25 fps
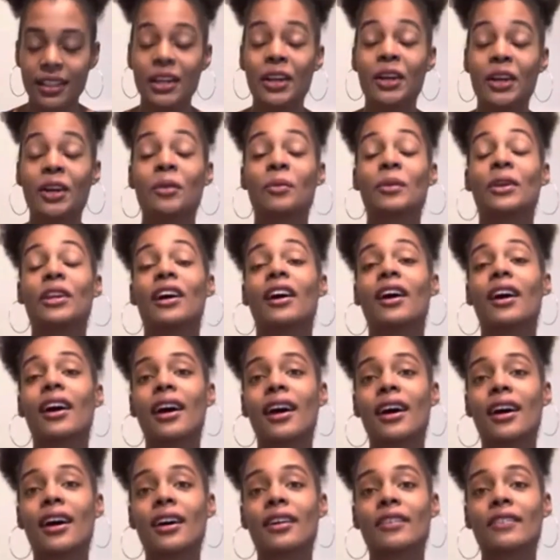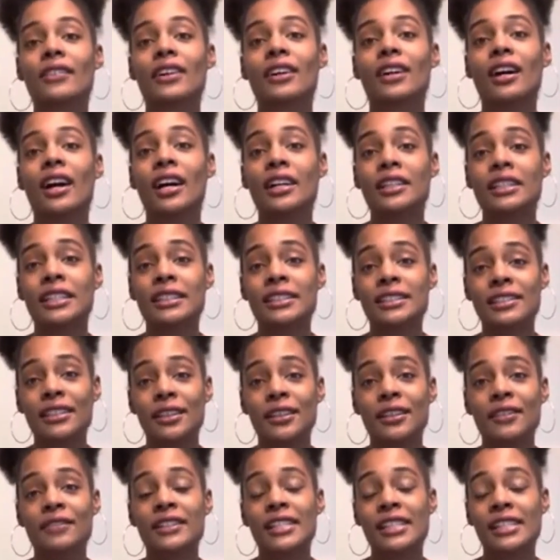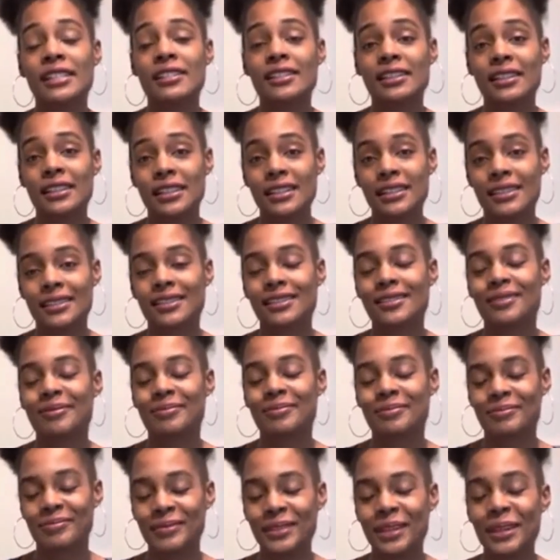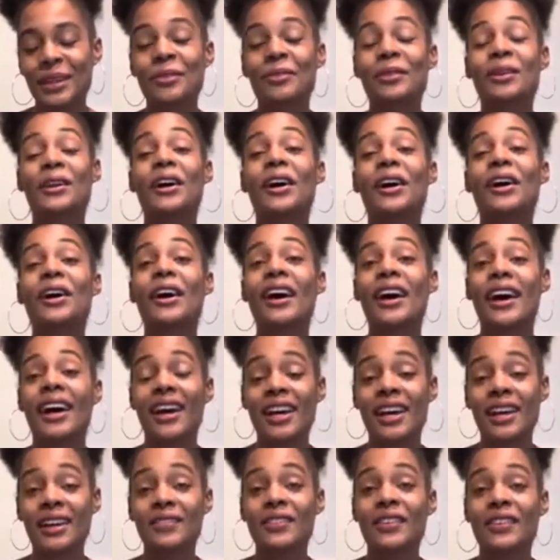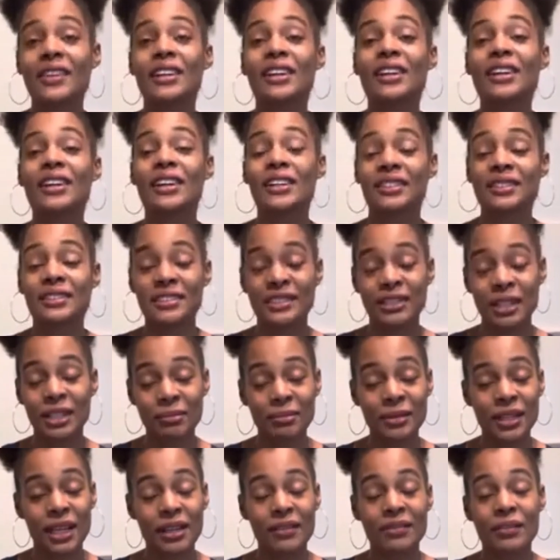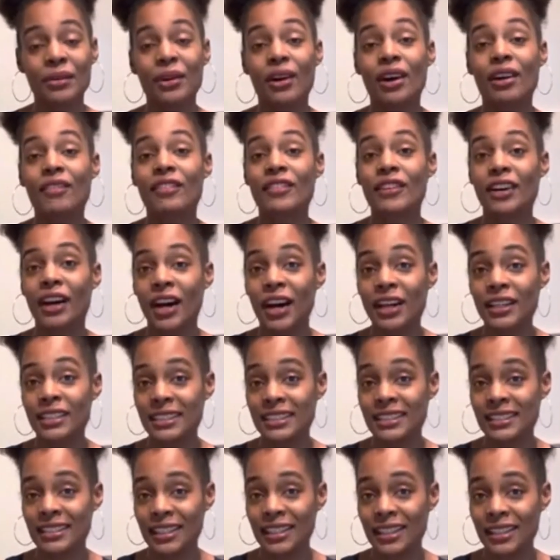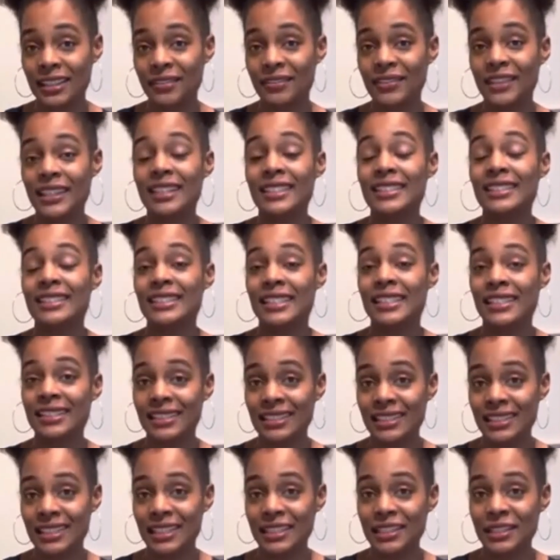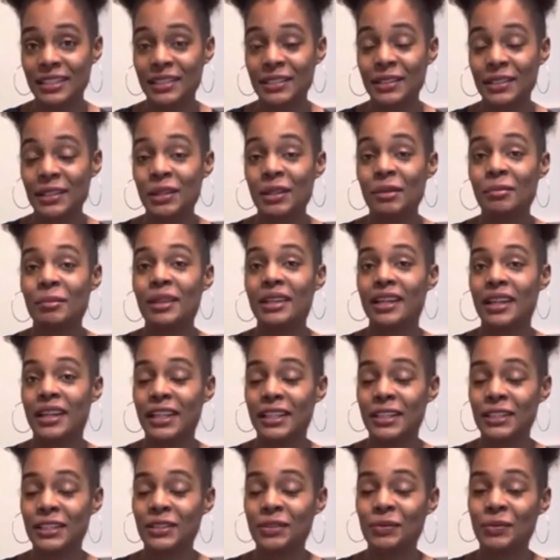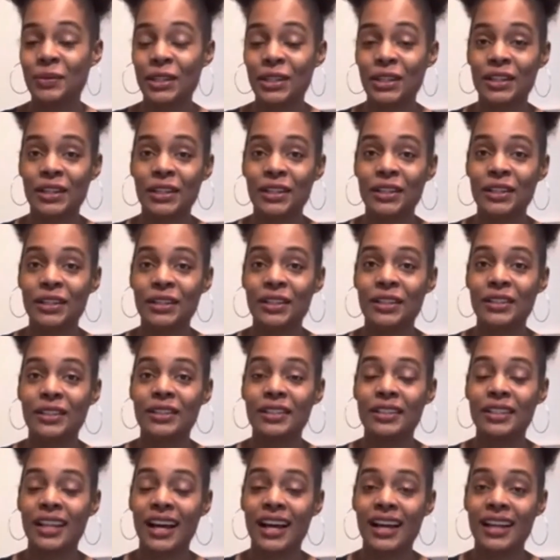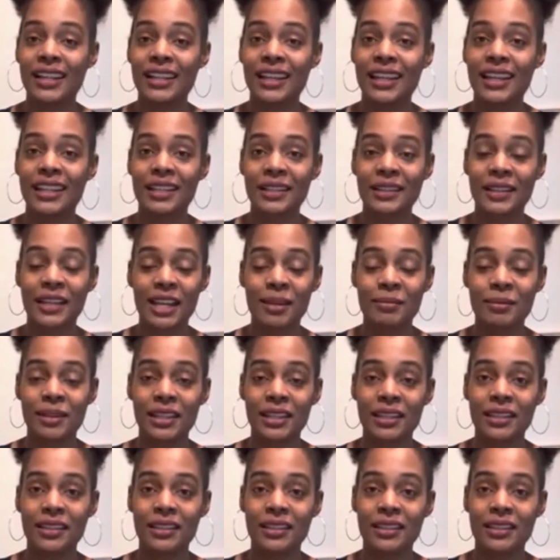We all have cognitive dissonance. We all have some level of cognitive dissonance because we are not in alignment,